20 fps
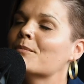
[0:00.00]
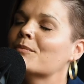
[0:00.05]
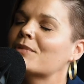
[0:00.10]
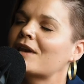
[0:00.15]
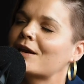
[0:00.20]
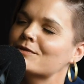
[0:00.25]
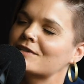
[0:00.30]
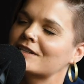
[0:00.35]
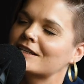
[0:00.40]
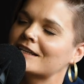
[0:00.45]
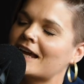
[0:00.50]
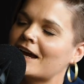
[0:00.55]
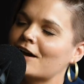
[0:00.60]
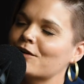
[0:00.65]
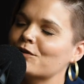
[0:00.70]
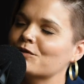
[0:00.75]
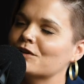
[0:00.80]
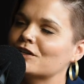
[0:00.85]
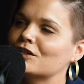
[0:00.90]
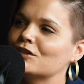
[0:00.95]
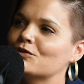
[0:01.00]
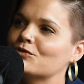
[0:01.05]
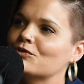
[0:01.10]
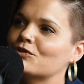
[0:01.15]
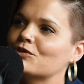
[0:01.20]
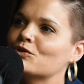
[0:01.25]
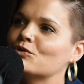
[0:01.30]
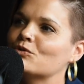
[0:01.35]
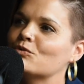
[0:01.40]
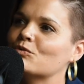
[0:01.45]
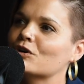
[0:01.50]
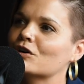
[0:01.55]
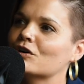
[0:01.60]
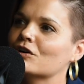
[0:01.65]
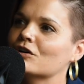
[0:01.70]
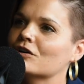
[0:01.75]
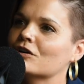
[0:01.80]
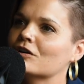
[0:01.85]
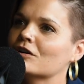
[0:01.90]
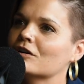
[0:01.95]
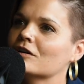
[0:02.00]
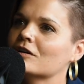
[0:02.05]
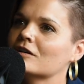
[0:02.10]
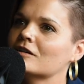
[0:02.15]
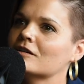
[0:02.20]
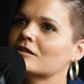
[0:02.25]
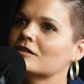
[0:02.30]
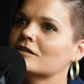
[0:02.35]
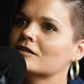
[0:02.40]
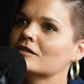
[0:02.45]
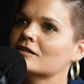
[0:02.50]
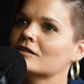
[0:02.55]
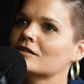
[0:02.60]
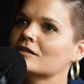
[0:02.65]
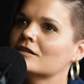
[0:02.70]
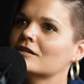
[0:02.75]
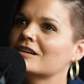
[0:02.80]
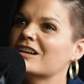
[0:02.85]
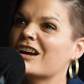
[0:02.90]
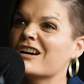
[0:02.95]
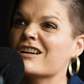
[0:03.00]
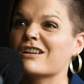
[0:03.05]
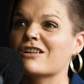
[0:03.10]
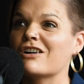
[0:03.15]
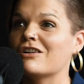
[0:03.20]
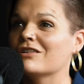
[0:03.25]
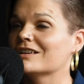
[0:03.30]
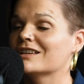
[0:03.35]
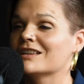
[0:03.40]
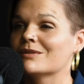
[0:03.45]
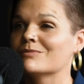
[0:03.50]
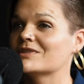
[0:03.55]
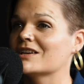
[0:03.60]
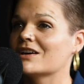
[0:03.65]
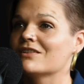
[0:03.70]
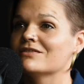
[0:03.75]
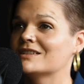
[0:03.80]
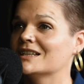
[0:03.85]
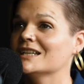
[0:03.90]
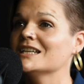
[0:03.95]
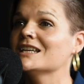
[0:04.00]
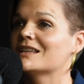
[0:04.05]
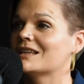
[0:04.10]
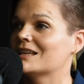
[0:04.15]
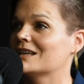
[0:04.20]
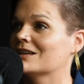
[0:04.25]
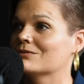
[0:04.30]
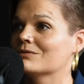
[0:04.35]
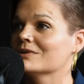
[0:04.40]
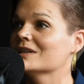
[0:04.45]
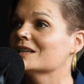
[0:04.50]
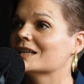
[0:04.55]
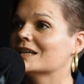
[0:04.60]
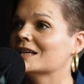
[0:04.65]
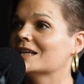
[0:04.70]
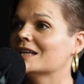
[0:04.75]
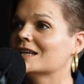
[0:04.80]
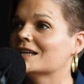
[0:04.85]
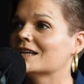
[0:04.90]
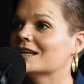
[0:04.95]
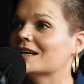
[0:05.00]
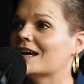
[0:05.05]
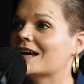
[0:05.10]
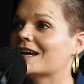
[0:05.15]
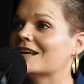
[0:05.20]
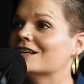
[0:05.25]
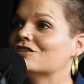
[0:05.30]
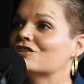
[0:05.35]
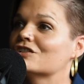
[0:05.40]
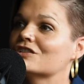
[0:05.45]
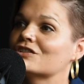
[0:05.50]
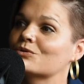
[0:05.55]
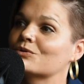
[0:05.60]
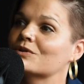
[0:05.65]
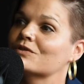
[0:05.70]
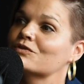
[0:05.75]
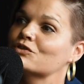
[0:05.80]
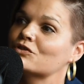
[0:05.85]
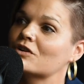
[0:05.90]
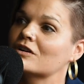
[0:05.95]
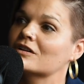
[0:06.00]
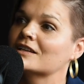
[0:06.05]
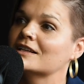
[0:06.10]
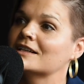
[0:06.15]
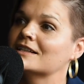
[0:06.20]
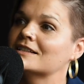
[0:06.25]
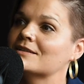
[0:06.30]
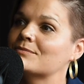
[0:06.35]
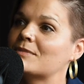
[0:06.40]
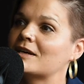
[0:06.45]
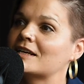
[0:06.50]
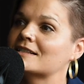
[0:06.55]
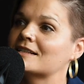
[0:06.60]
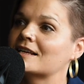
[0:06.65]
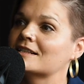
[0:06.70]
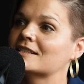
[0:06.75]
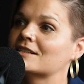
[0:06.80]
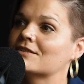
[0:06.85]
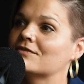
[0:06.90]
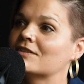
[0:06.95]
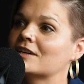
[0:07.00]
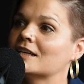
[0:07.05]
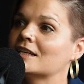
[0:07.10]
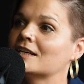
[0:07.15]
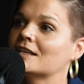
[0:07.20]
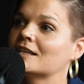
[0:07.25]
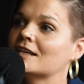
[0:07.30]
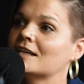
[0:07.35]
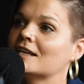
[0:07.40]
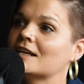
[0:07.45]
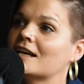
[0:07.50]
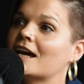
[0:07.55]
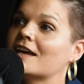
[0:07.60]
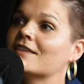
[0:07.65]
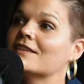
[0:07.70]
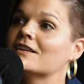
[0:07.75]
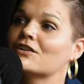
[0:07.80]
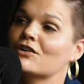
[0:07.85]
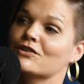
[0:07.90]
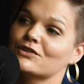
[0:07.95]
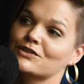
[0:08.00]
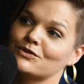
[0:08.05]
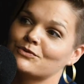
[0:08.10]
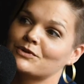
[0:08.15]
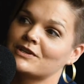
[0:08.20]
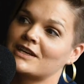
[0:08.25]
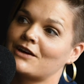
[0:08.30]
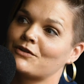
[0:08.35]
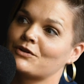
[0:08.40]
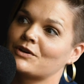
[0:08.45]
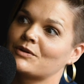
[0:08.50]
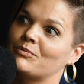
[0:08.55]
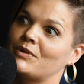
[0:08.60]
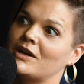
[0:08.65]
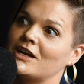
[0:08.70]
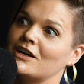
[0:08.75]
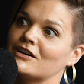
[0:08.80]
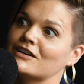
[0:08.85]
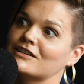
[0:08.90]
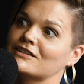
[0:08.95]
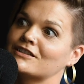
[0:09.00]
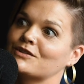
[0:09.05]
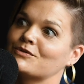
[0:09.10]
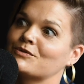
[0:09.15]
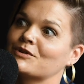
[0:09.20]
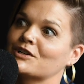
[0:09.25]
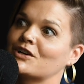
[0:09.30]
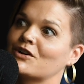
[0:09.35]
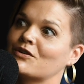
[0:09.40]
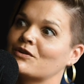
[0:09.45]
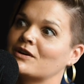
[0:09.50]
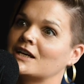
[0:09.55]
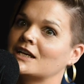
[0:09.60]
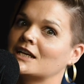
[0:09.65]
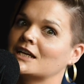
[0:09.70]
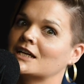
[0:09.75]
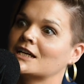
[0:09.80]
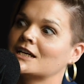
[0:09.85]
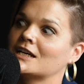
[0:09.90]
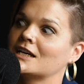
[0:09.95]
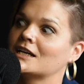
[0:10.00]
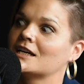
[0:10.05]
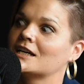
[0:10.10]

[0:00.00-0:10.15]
But I was encountering youth who were not calling themselves anything really, and just sort of struggling to make sense of it. And then also encountering parents who are going,